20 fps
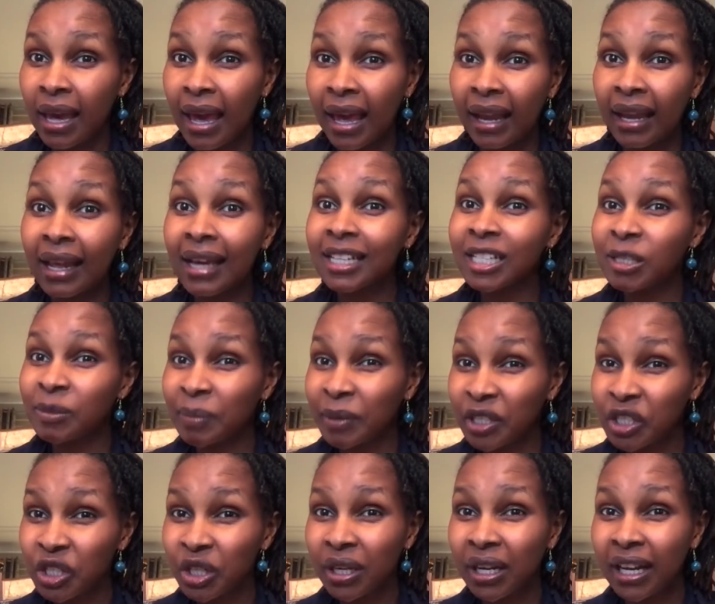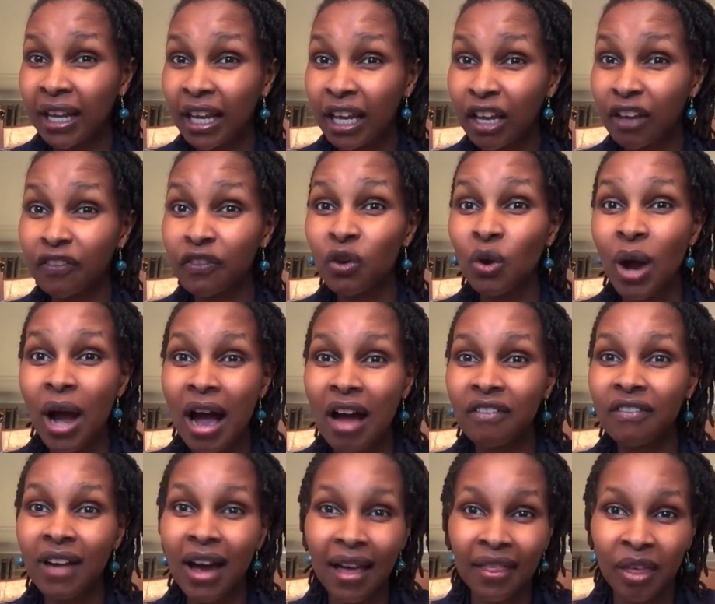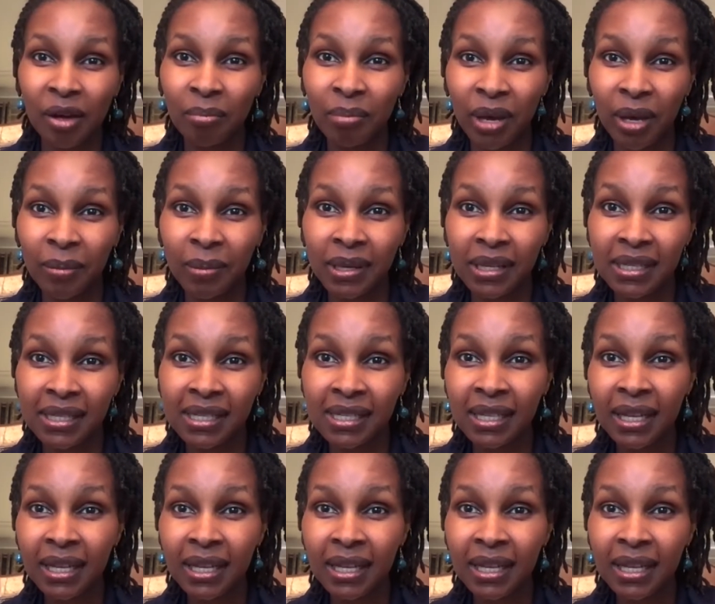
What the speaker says: and especially if you have other babies.